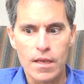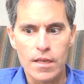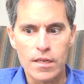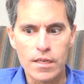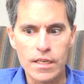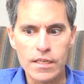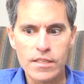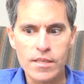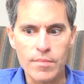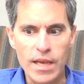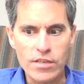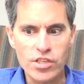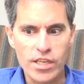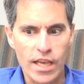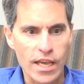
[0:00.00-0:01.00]
needs some
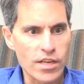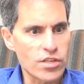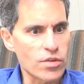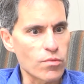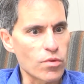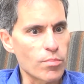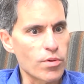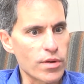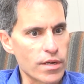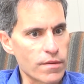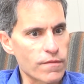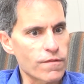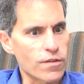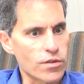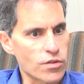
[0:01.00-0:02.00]
education, we'll put it
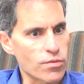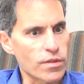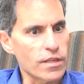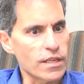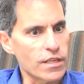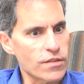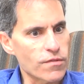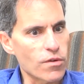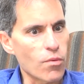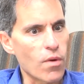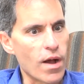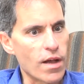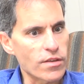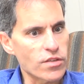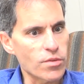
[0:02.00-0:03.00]
in first release for a
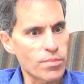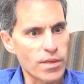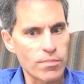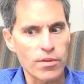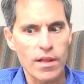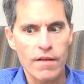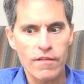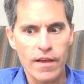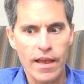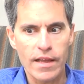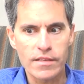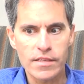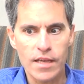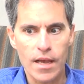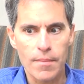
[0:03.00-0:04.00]
while so people have a
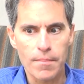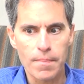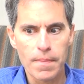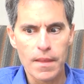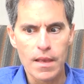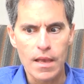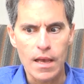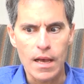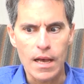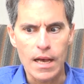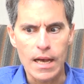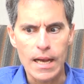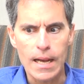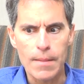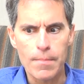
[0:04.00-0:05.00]
heads up.
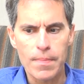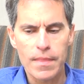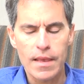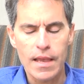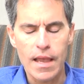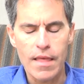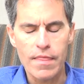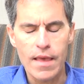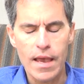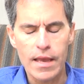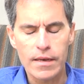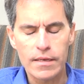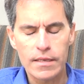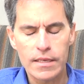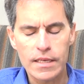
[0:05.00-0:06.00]
And
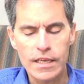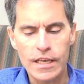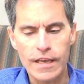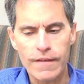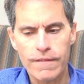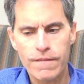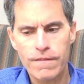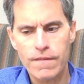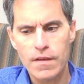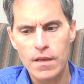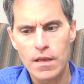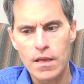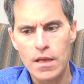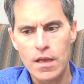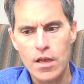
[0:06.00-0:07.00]
then if
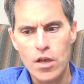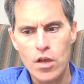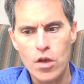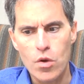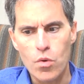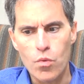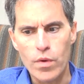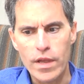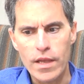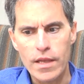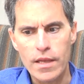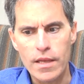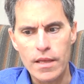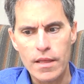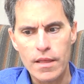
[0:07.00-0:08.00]

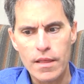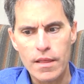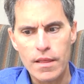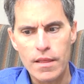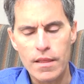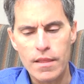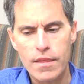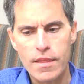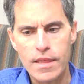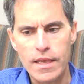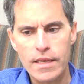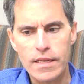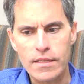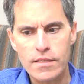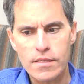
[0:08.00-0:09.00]
we
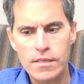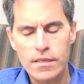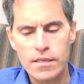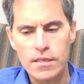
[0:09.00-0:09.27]
think it's